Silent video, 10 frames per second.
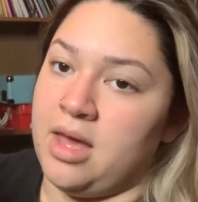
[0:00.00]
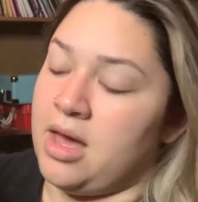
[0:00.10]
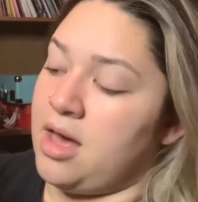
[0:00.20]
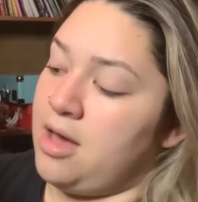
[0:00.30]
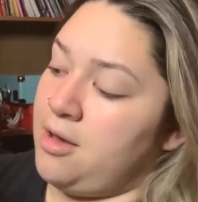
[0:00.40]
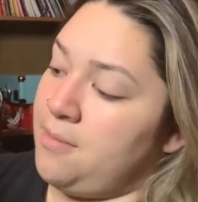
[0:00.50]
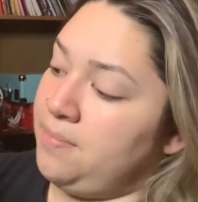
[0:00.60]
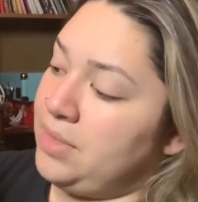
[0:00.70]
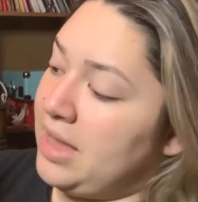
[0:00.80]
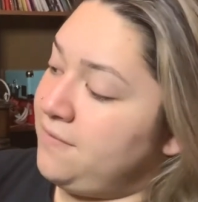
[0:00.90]

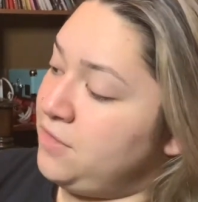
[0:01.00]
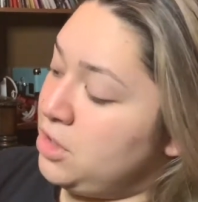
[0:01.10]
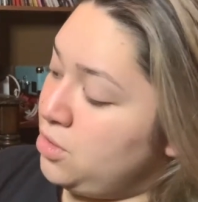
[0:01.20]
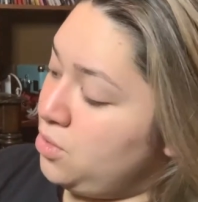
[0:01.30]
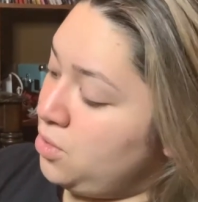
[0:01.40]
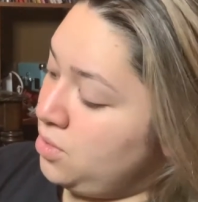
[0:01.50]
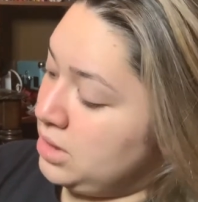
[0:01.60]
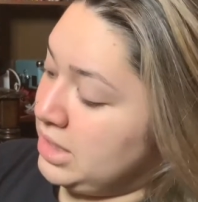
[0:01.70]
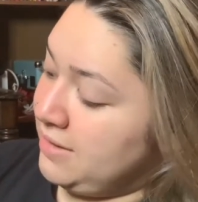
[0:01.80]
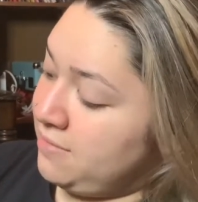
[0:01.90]
If you
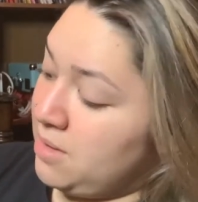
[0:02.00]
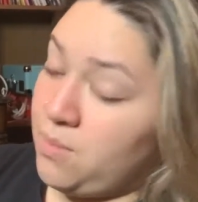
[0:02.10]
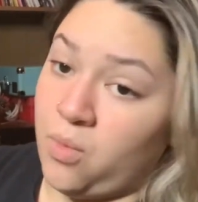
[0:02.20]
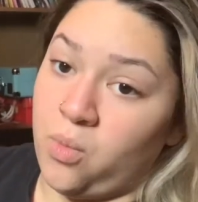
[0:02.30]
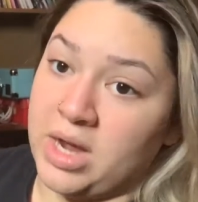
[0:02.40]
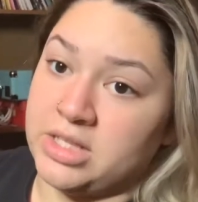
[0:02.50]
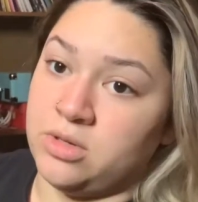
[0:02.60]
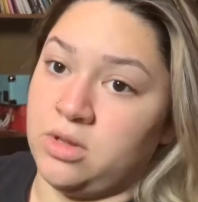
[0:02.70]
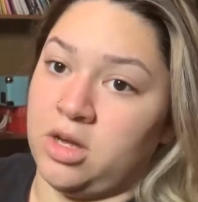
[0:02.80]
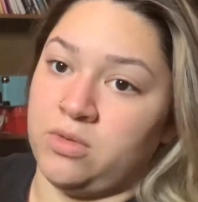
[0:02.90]
leave them way too
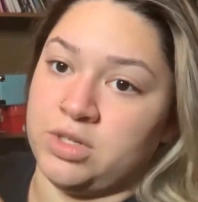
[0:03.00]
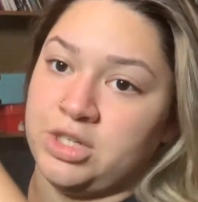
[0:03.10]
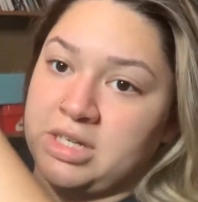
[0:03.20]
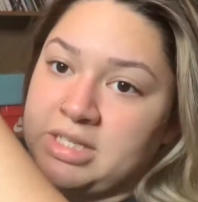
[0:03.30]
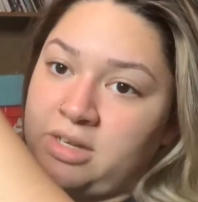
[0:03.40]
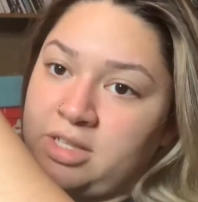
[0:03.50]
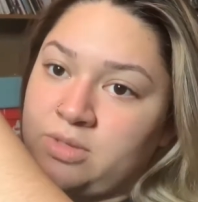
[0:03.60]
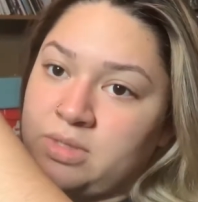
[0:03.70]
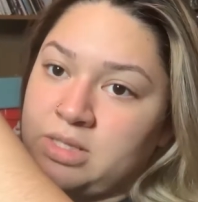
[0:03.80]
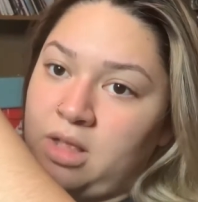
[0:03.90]
long, which you can tell this
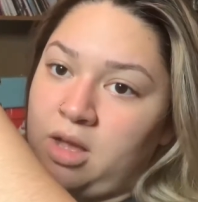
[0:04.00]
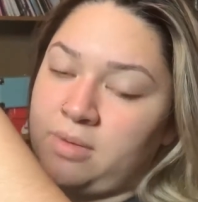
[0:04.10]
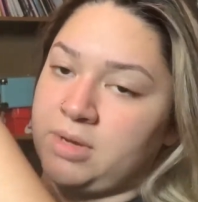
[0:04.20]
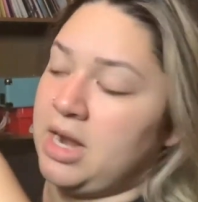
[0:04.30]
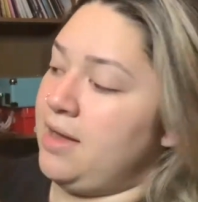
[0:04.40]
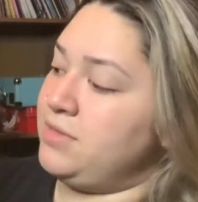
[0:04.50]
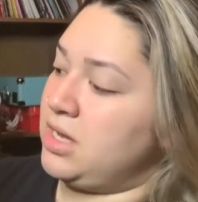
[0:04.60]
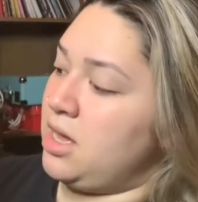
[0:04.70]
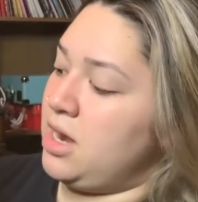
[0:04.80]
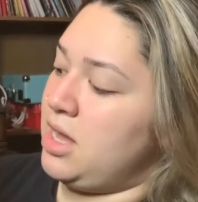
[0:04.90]
one's long, I'm gonna have to
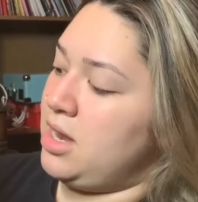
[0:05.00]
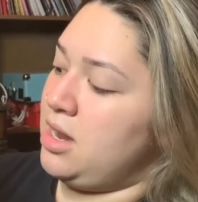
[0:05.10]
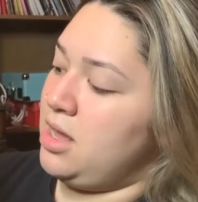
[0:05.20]
cut it.